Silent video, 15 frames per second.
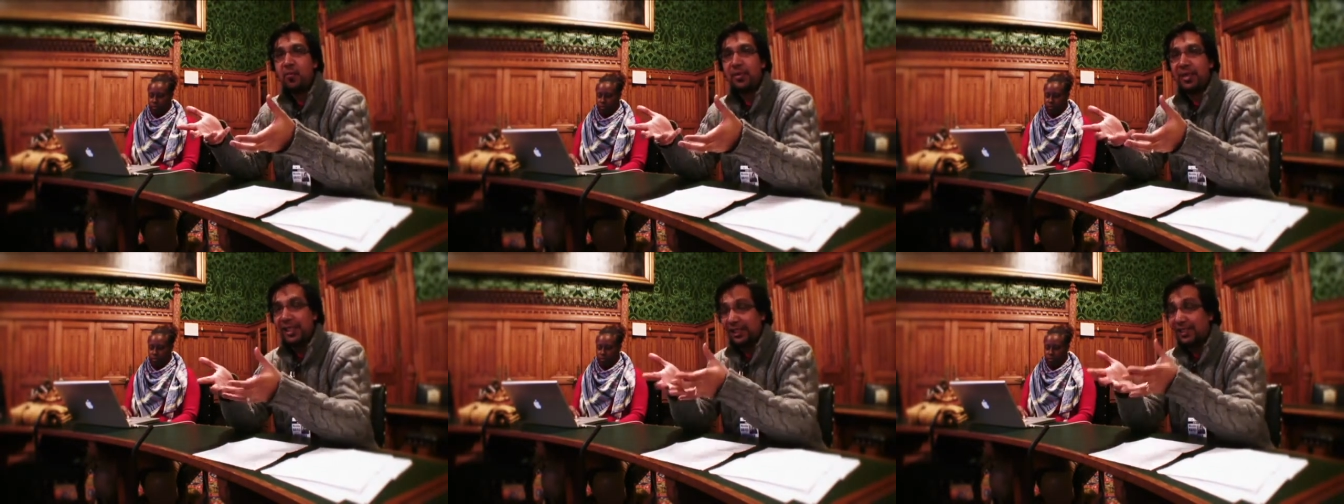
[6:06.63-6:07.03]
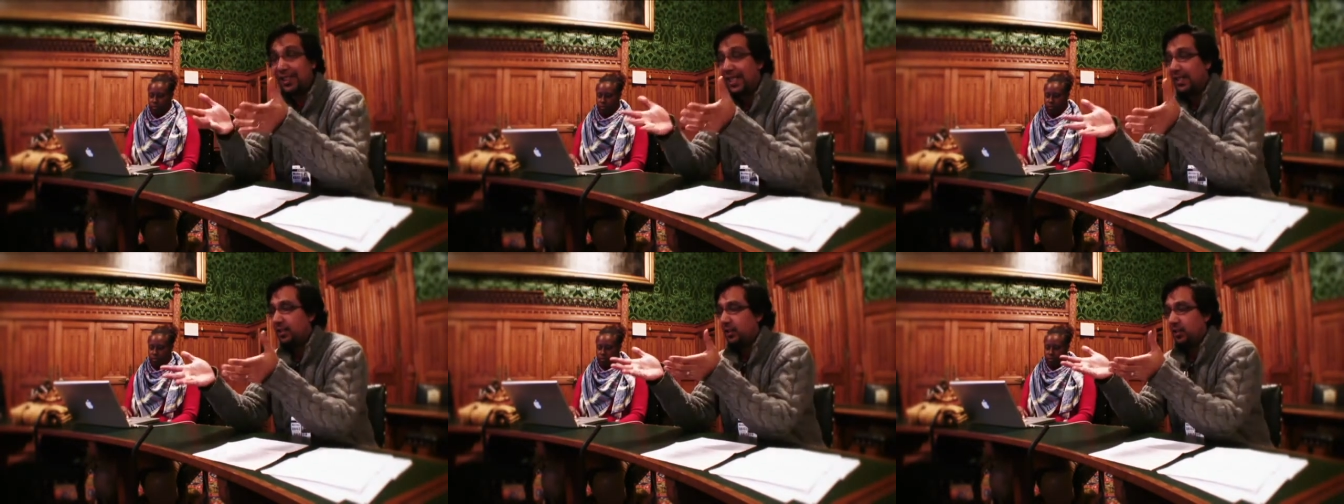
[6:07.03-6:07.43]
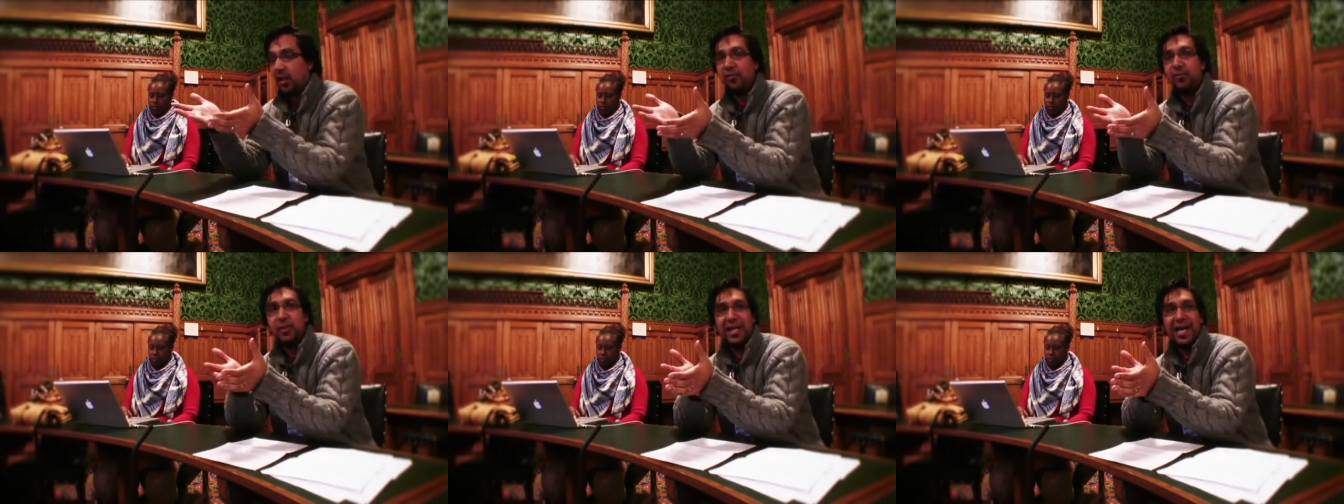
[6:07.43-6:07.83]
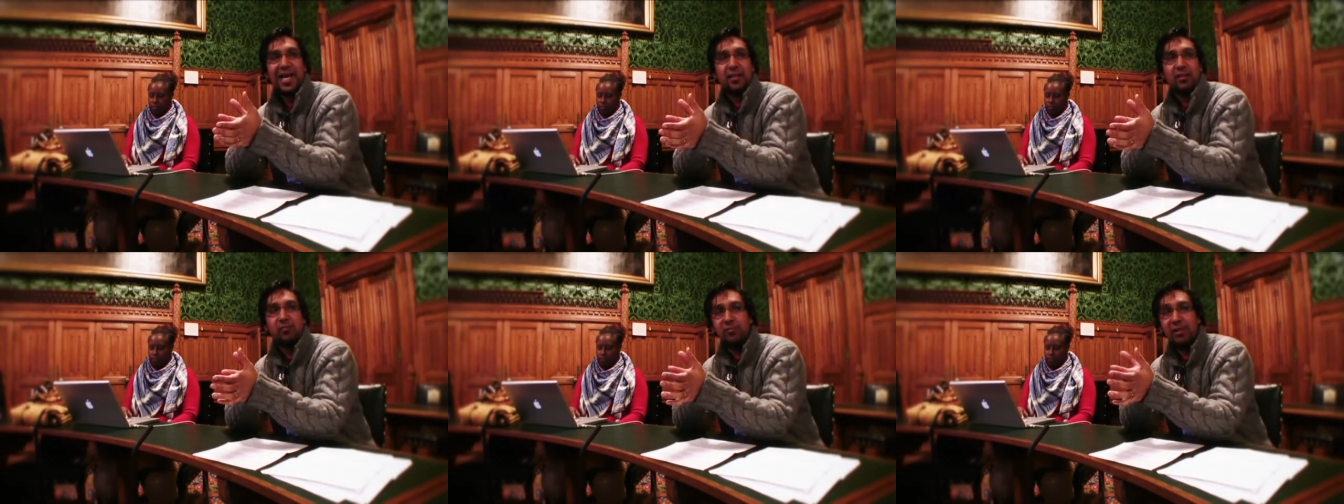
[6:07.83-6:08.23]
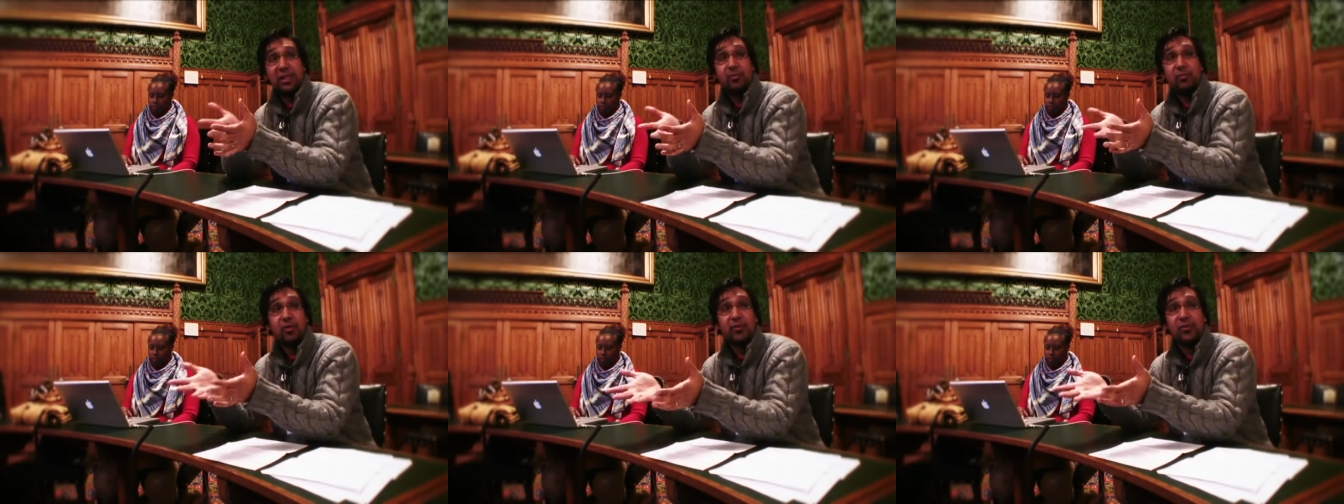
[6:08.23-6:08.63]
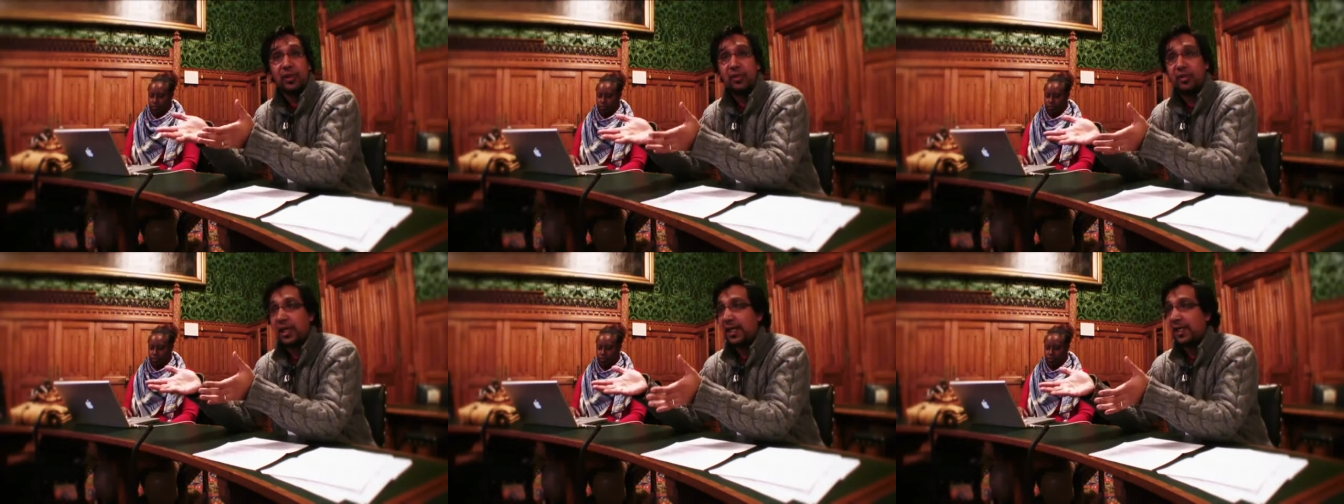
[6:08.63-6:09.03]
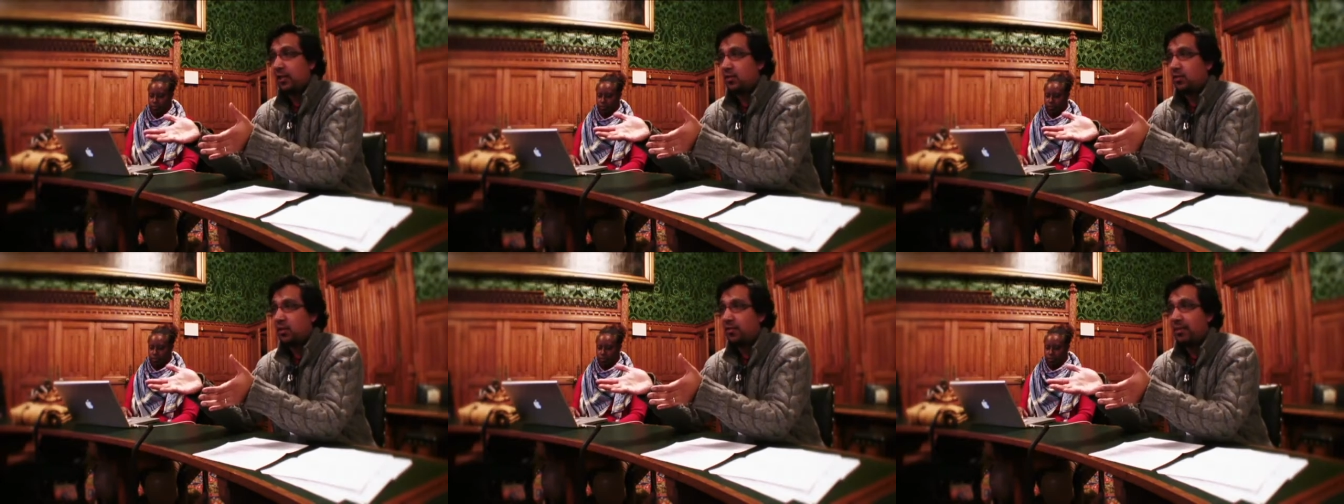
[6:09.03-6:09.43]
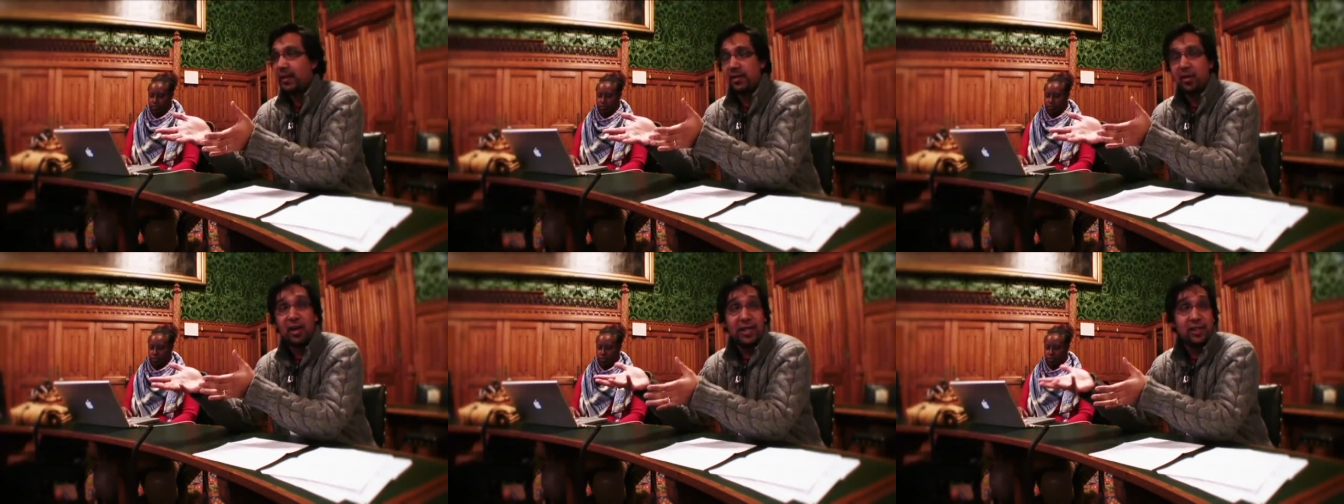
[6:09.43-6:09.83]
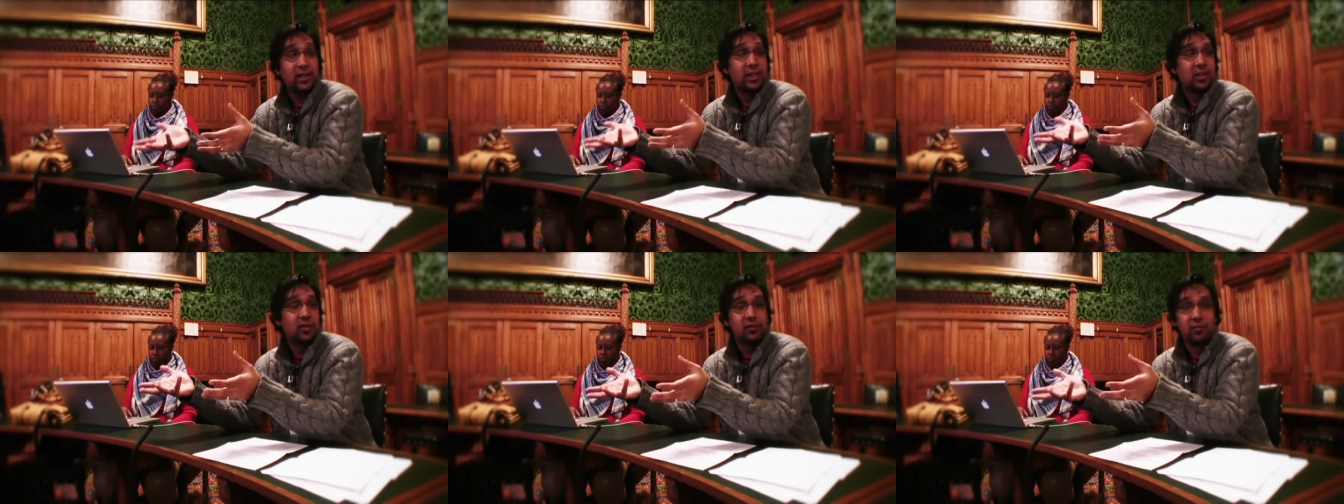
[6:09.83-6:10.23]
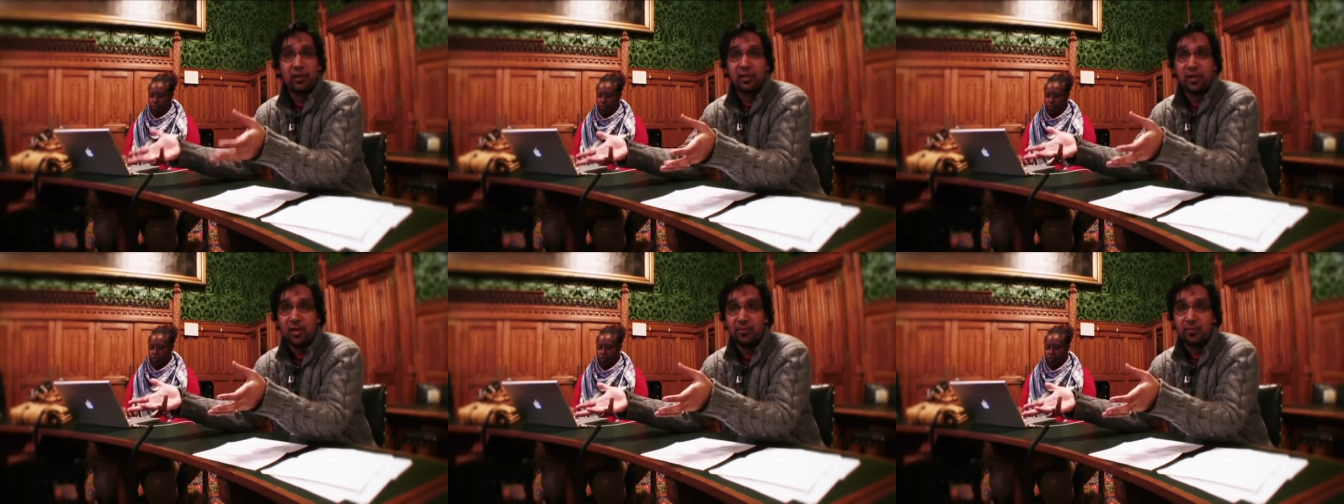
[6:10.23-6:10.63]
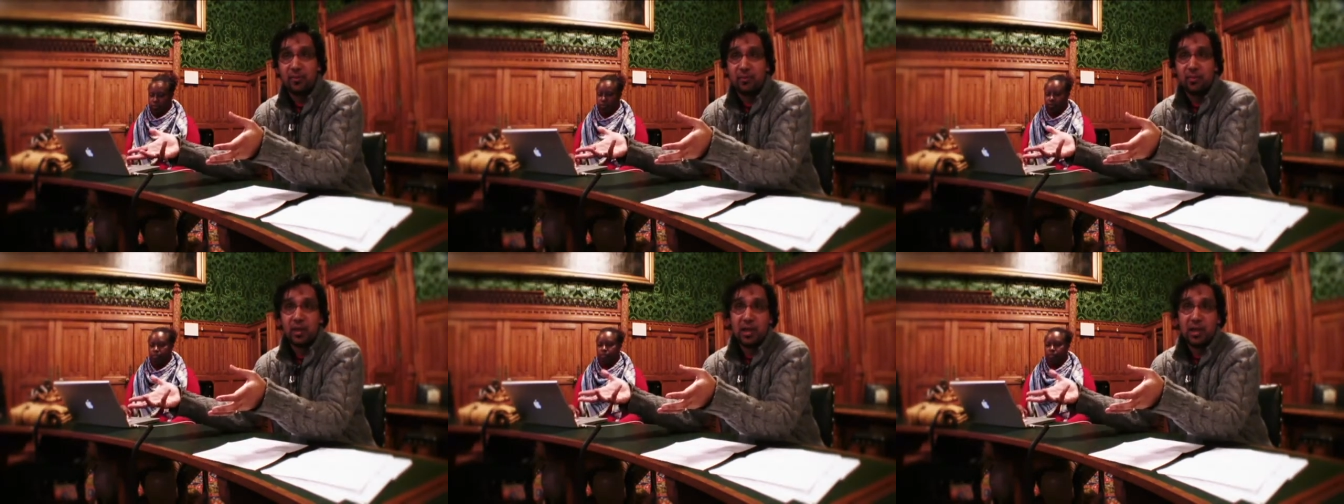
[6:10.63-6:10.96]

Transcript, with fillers: It's clear that the government hasn't really proved its case about the hijackers, for example.